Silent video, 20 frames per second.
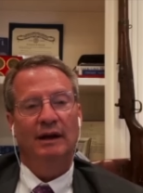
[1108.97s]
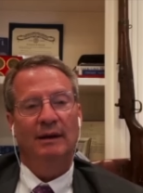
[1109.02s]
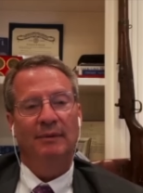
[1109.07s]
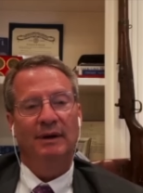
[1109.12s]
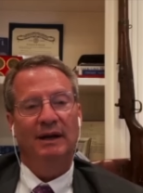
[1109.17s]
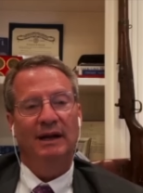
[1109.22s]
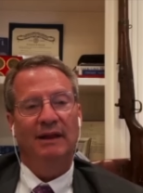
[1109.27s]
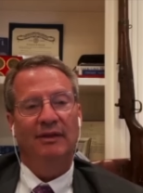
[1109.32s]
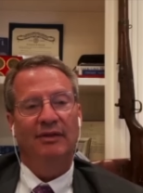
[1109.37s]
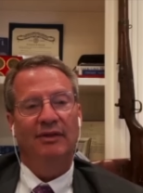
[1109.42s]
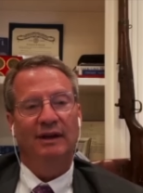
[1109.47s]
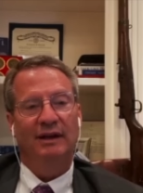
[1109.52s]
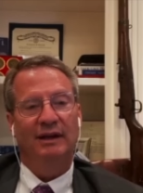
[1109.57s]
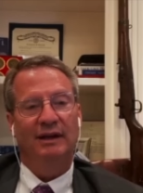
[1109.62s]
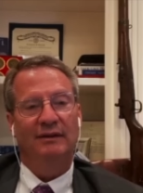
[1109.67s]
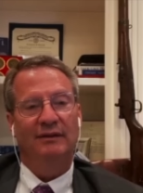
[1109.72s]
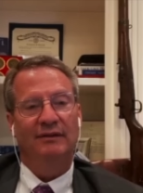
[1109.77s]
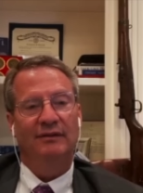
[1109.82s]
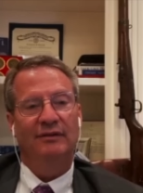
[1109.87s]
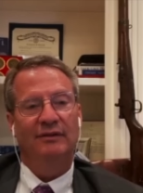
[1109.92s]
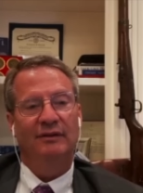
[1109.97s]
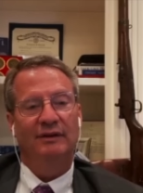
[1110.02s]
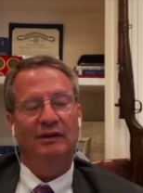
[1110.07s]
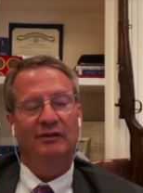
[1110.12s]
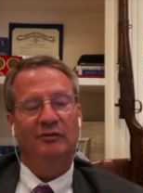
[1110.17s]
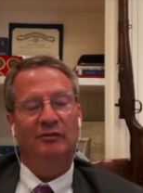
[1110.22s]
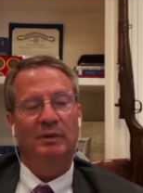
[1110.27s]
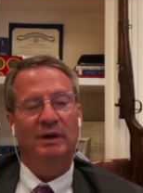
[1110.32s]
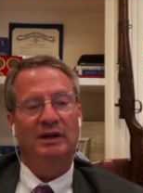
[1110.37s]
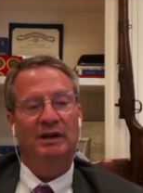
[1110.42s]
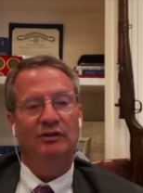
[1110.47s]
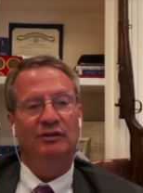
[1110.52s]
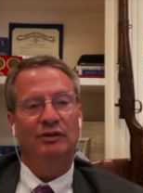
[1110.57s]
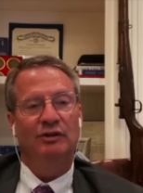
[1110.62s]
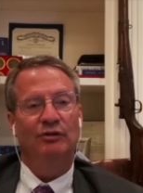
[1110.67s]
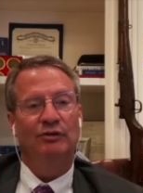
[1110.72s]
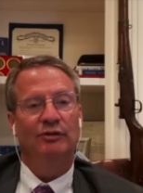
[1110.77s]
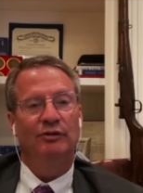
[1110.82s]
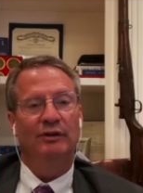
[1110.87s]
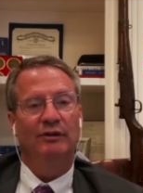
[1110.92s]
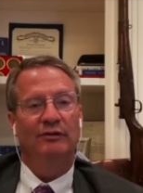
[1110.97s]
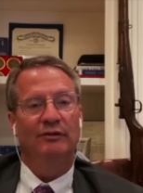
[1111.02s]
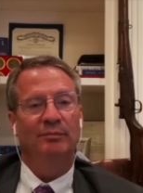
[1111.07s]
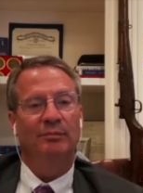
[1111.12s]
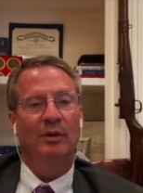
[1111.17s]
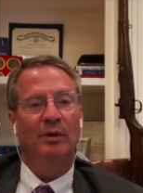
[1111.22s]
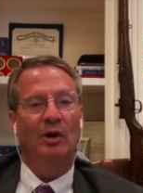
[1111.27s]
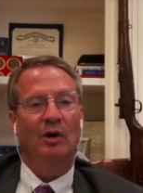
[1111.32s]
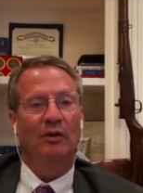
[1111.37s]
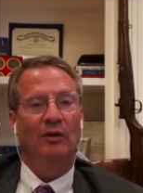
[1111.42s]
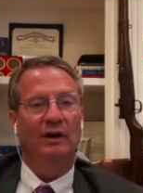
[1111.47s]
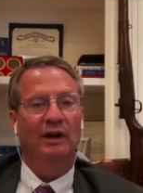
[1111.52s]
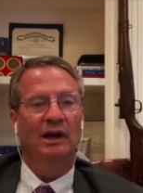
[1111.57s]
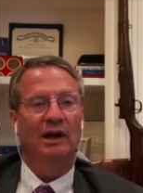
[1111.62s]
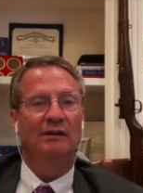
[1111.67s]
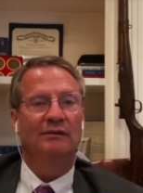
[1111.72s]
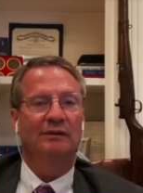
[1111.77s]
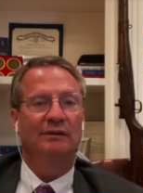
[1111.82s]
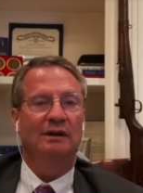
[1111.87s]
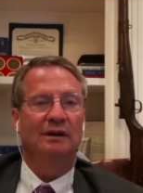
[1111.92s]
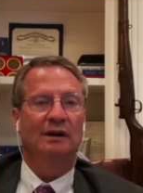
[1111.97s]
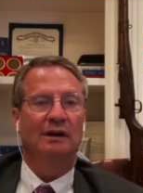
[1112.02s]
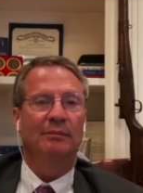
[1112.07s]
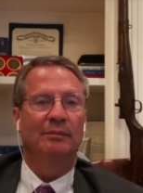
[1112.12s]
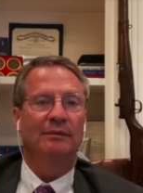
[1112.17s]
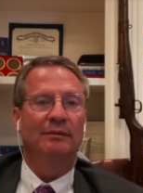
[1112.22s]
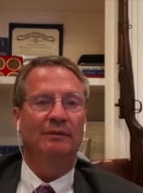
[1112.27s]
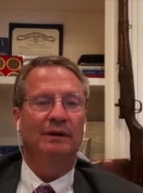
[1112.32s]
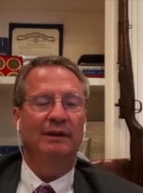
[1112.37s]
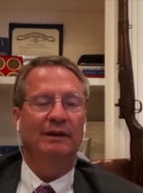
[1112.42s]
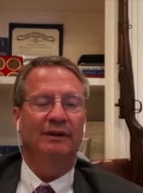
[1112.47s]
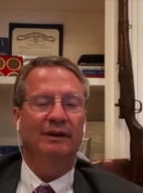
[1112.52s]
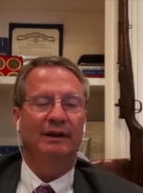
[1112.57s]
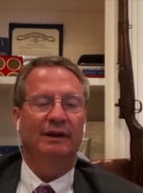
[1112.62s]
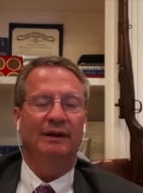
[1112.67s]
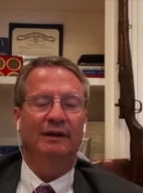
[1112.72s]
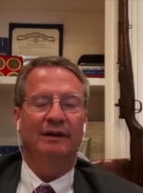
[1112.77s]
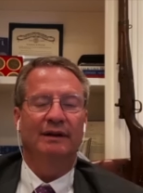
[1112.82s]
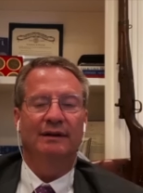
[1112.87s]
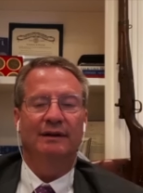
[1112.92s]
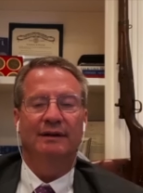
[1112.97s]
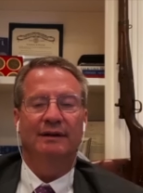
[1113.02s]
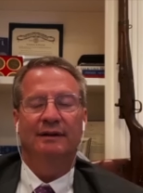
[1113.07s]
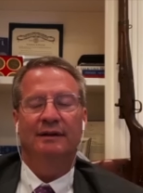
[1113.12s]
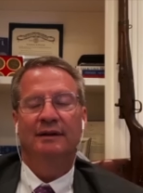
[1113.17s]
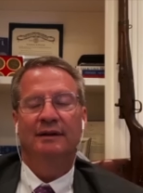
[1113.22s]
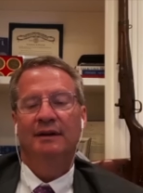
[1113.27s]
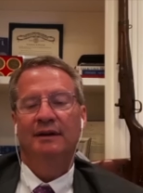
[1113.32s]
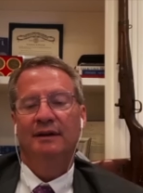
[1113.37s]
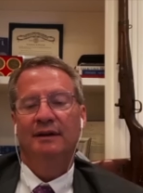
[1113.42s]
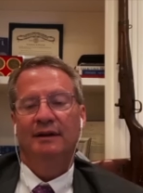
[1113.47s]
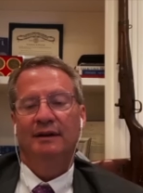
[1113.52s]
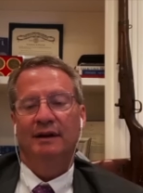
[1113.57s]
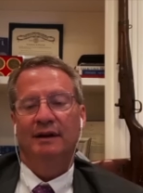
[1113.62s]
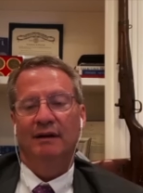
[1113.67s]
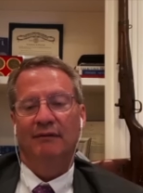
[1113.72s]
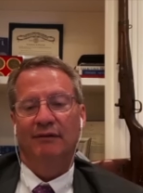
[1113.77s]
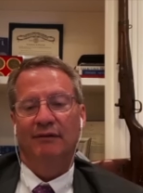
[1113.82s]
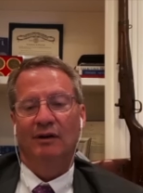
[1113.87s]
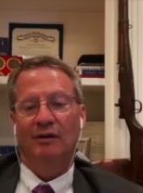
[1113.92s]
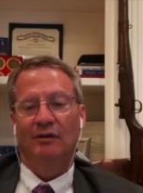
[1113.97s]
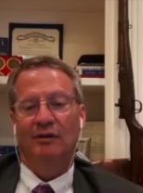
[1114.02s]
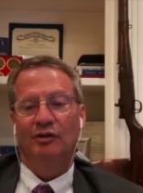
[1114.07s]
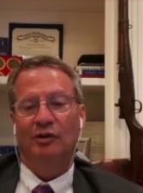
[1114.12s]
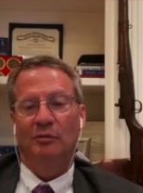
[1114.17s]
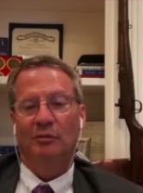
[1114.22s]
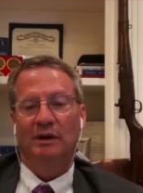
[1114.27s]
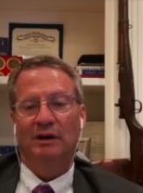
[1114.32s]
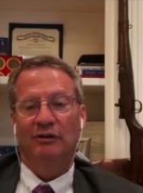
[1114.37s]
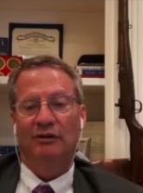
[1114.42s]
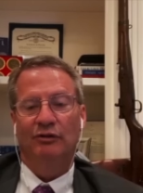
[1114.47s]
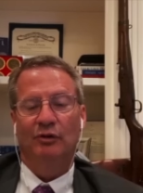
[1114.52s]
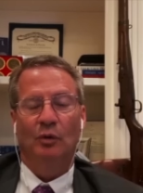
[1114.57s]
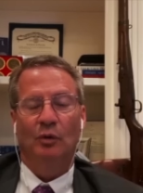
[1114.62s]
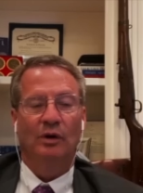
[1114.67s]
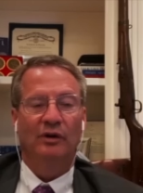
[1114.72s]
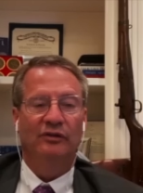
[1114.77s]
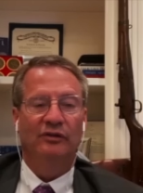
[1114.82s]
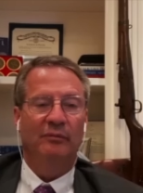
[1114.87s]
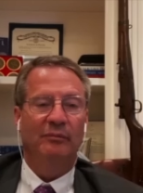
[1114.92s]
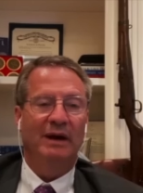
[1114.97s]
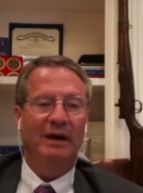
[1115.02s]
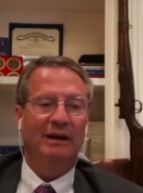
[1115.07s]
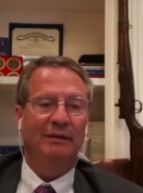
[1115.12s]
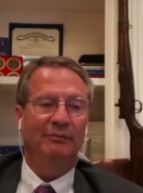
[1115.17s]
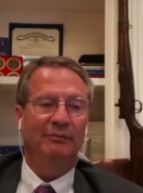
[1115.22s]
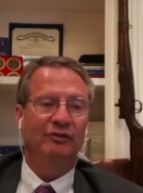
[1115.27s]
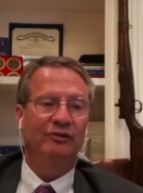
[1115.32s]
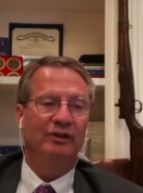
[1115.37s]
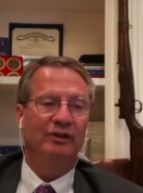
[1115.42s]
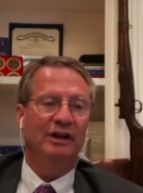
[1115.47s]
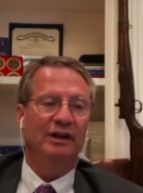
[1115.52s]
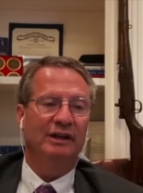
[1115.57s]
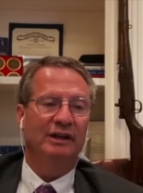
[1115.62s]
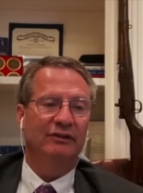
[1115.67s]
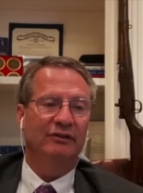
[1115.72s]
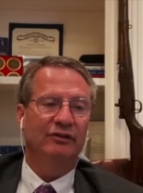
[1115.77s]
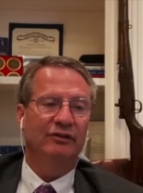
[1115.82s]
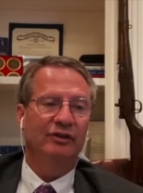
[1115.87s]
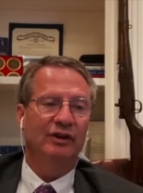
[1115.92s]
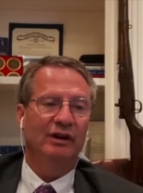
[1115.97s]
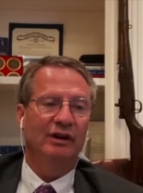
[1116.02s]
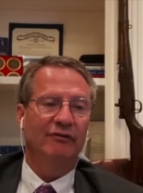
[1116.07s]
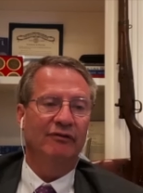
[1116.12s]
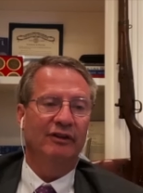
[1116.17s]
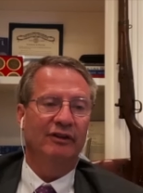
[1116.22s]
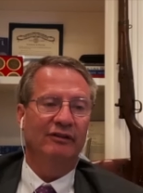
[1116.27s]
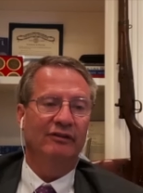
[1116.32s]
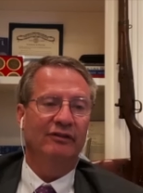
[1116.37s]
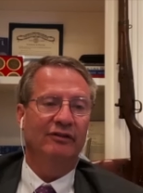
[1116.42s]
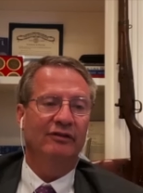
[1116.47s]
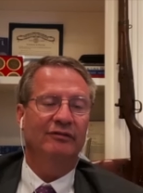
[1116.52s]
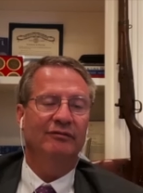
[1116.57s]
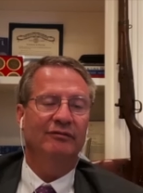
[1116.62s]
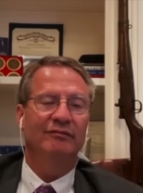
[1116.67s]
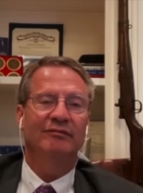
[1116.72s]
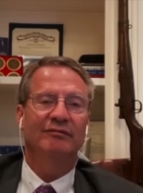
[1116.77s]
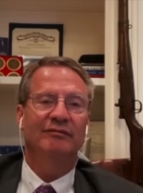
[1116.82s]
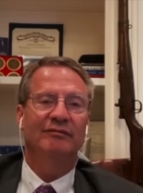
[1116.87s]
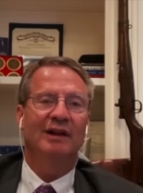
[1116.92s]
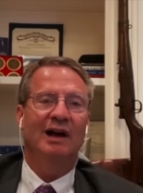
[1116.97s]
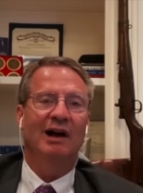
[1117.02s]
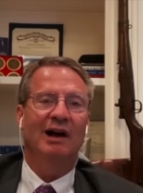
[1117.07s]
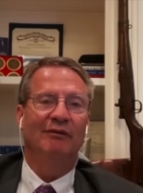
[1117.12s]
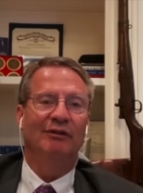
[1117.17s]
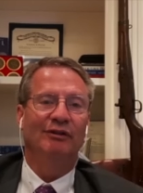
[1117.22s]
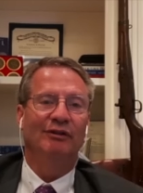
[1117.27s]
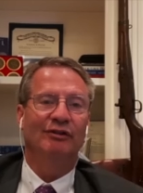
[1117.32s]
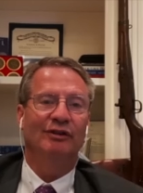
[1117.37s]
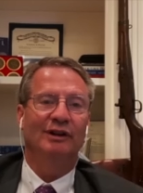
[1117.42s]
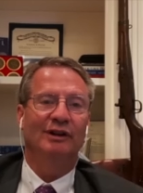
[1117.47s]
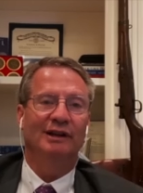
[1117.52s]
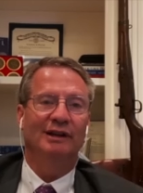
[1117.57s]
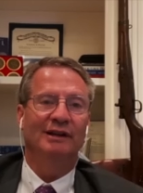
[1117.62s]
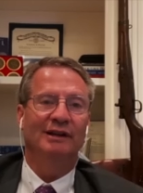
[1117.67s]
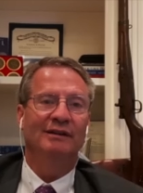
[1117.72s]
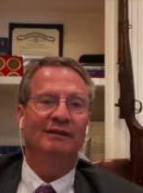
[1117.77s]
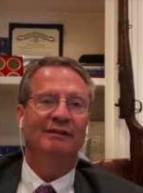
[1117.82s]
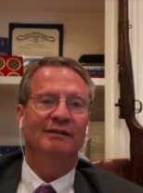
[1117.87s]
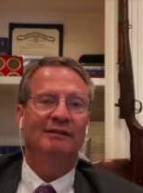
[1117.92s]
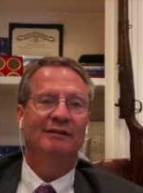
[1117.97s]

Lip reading: but I think it's being used as part of the cover-up. I think I've heard too many stories about them studying stuff that's obviously